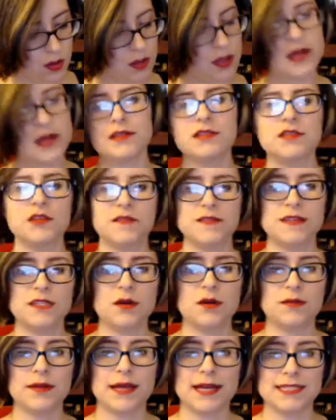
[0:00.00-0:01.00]
Also, if you
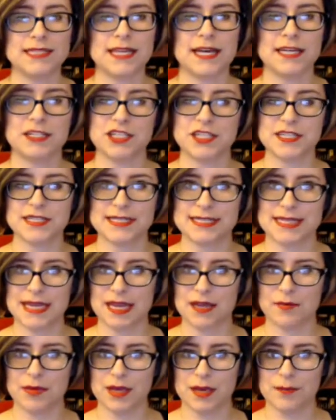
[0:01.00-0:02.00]
don't like touching
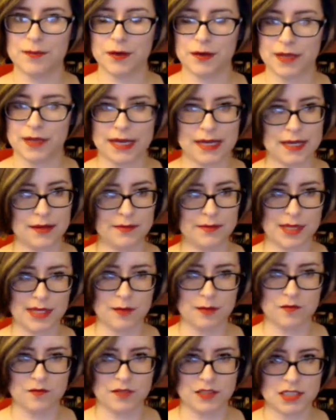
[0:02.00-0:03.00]
sandpaper, that can be
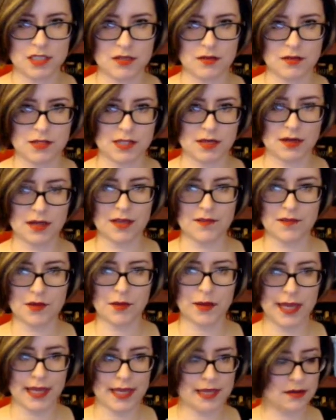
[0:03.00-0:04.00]
helpful too, because it'll give you
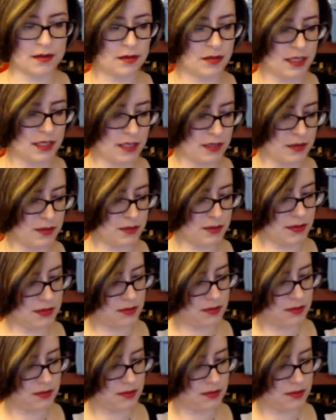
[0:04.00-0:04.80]
a handle to use.